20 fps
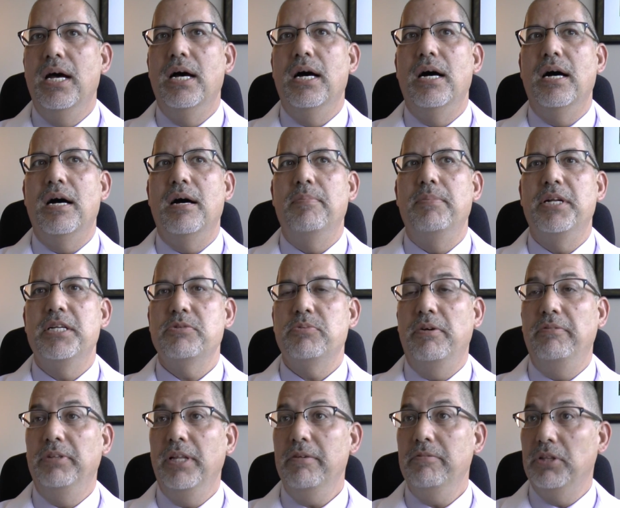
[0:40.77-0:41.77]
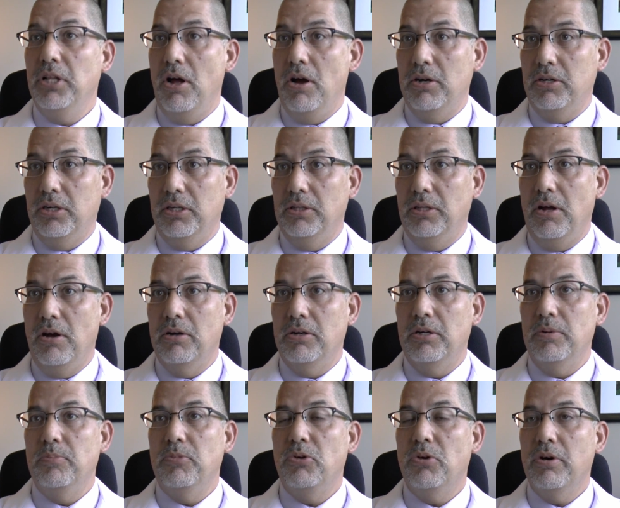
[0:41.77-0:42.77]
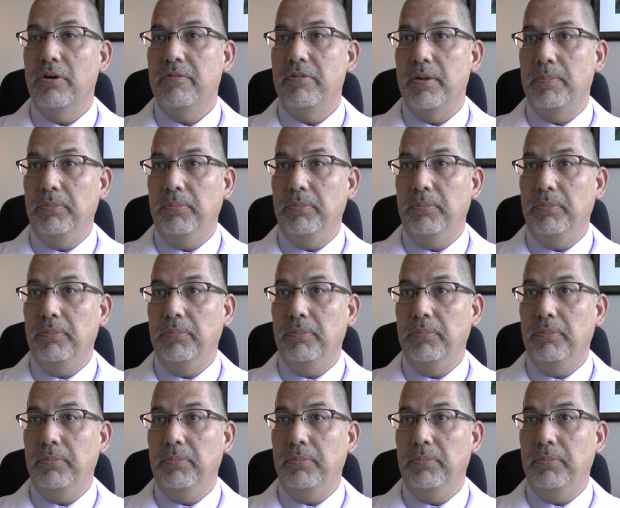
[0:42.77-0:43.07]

But as we've lived longer and longer, more of